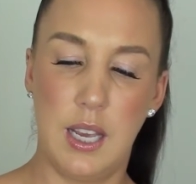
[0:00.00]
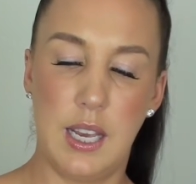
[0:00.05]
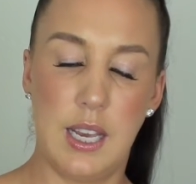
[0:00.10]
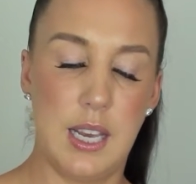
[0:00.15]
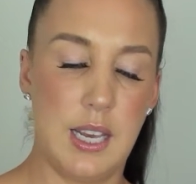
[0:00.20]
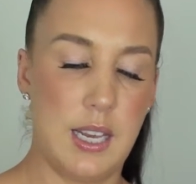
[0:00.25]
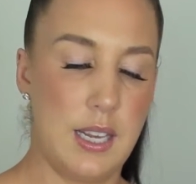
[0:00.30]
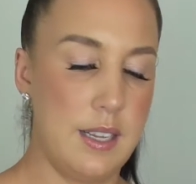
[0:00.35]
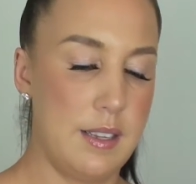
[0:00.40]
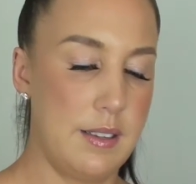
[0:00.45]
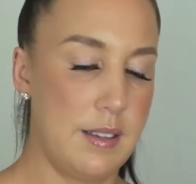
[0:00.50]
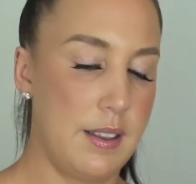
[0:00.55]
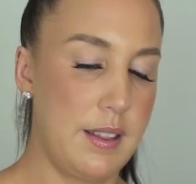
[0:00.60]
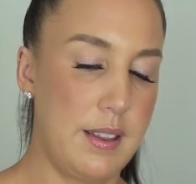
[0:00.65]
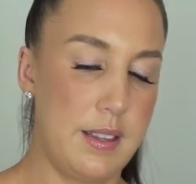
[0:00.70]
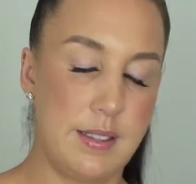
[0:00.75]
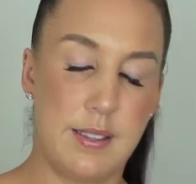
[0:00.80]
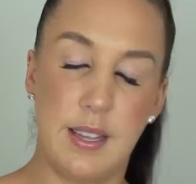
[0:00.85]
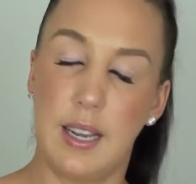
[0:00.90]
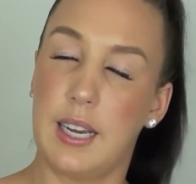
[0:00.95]
is
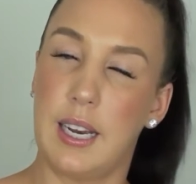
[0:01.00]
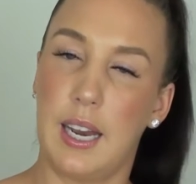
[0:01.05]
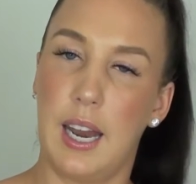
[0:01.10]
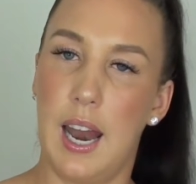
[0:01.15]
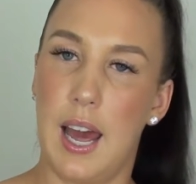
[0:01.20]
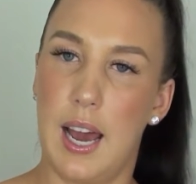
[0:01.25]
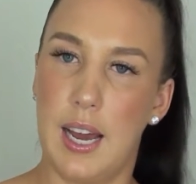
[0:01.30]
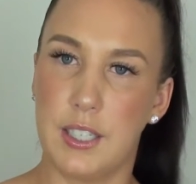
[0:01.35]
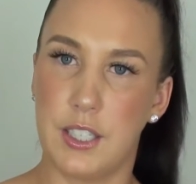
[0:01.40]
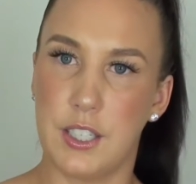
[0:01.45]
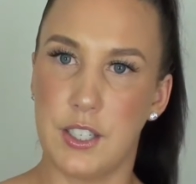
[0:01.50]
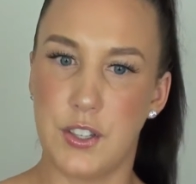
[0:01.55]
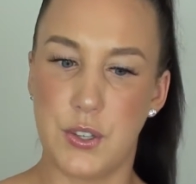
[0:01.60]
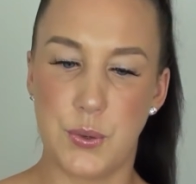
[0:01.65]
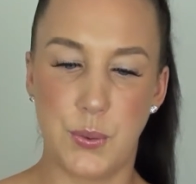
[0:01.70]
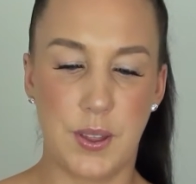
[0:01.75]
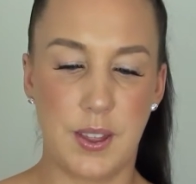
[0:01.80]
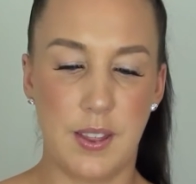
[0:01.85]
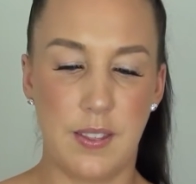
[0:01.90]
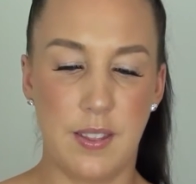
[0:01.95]
the second
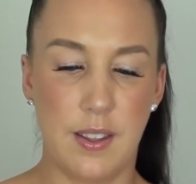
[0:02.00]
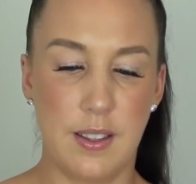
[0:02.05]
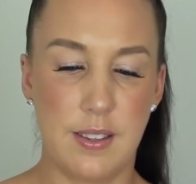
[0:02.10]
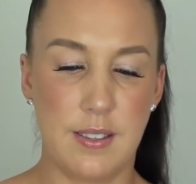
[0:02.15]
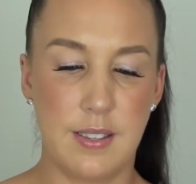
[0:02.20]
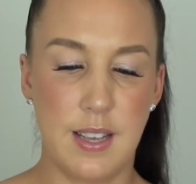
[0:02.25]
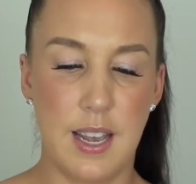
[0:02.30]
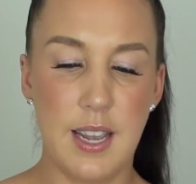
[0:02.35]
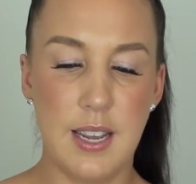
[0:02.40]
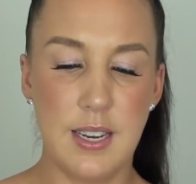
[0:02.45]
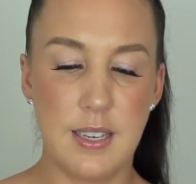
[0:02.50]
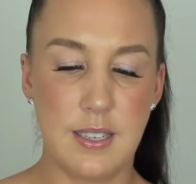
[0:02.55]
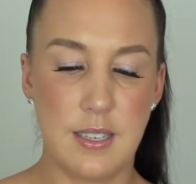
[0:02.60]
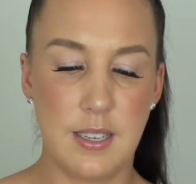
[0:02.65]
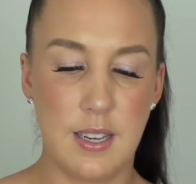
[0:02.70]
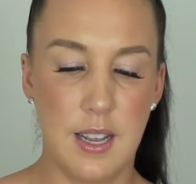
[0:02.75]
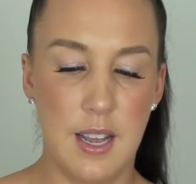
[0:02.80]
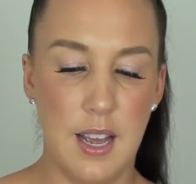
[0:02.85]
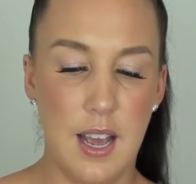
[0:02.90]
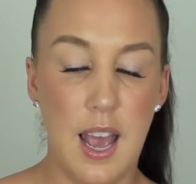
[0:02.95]
largest within the set.